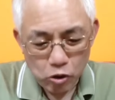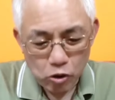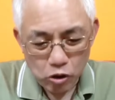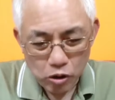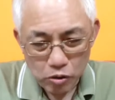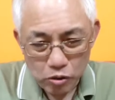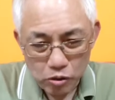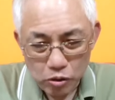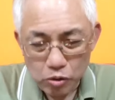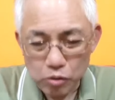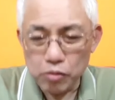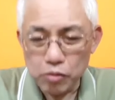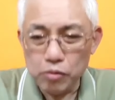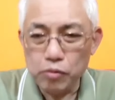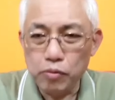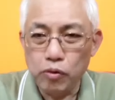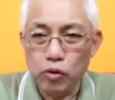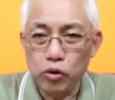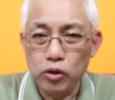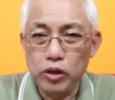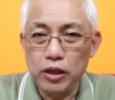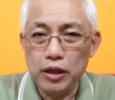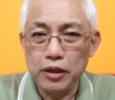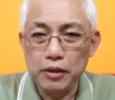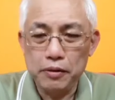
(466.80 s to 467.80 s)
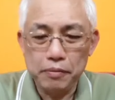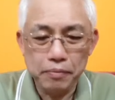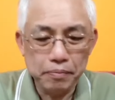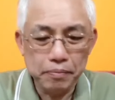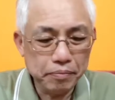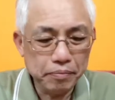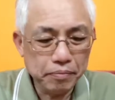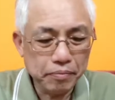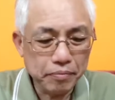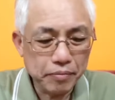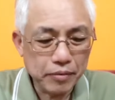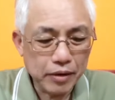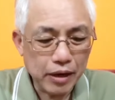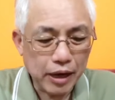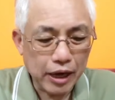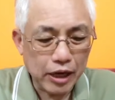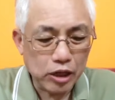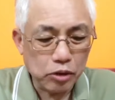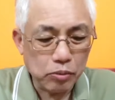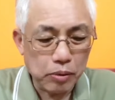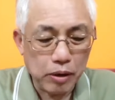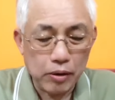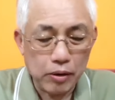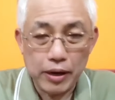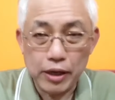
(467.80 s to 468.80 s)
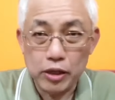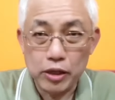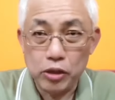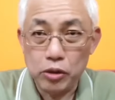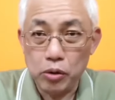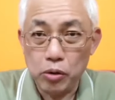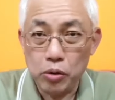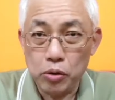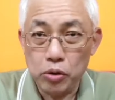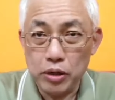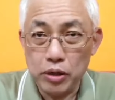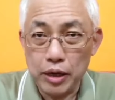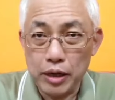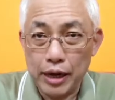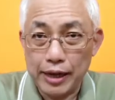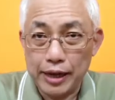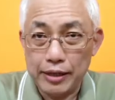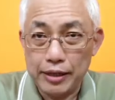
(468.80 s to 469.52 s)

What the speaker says: on you voters, as well as those